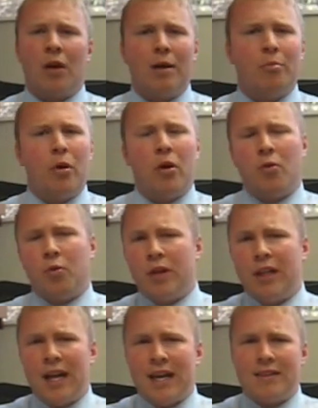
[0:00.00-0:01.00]
Ron Paul
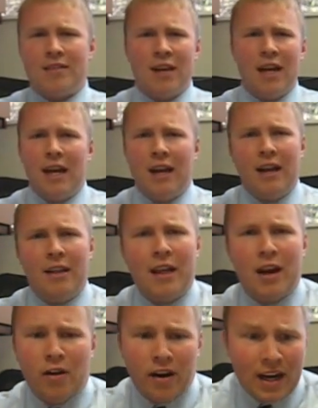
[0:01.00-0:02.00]
realize
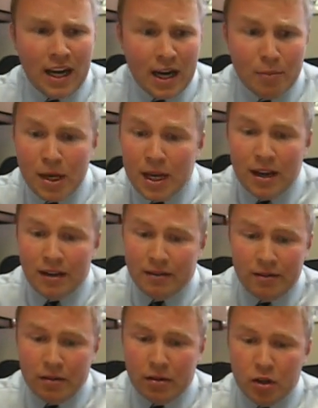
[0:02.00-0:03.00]
that our economy
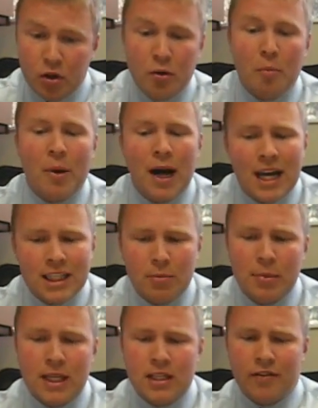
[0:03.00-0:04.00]
couldn't
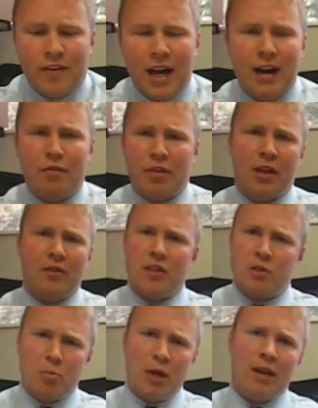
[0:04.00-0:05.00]
possibly survive without
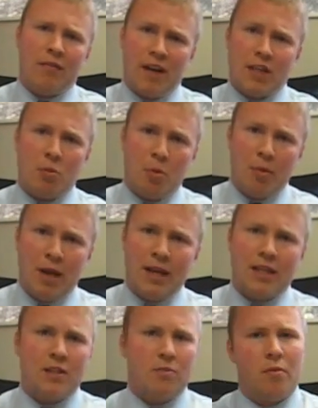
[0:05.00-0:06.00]
these big investment
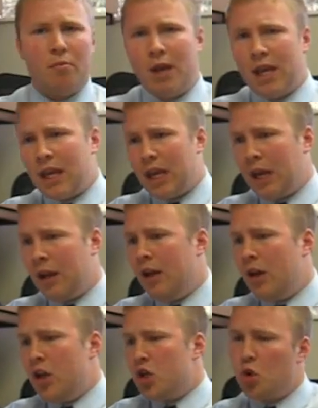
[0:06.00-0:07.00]
banks making
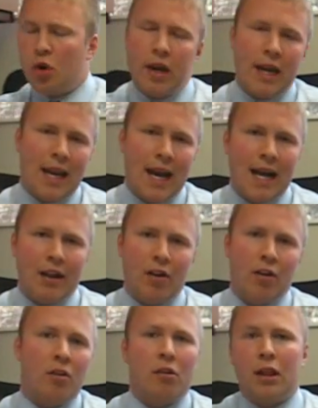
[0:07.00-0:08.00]

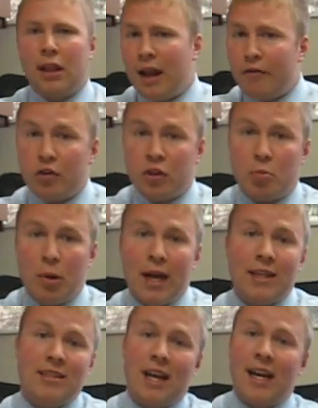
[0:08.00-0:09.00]
trillion-dollar leveraged
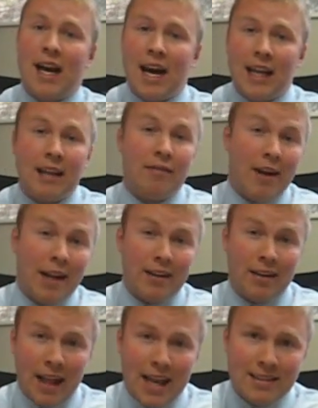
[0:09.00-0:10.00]
bets on highly
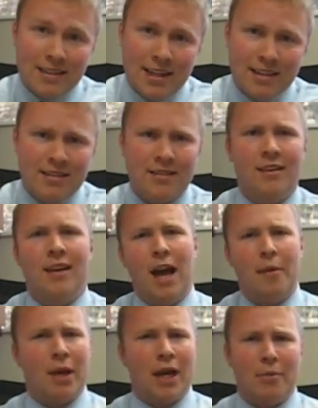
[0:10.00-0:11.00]
volatile assets?
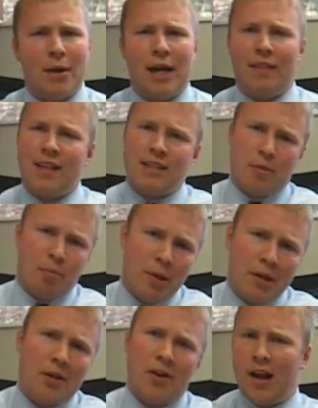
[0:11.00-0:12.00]
I mean, come on, that's a
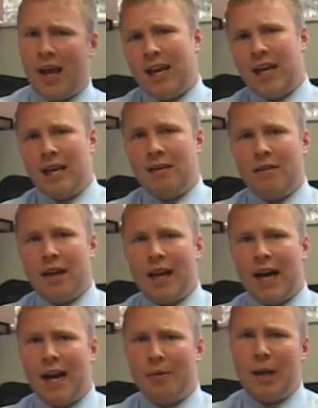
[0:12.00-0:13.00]
pillar to any
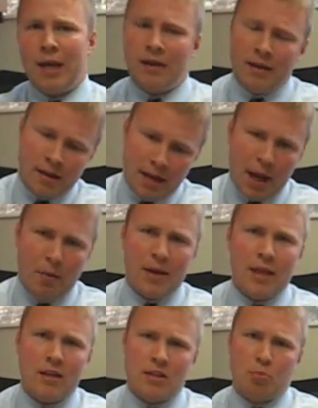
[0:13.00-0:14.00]
economy, and we
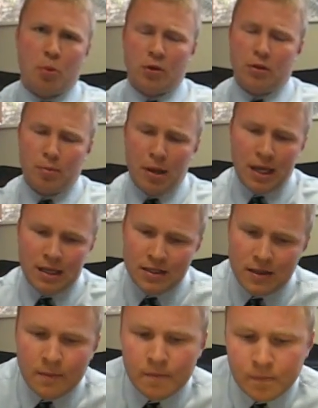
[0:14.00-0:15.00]
need to support the banks.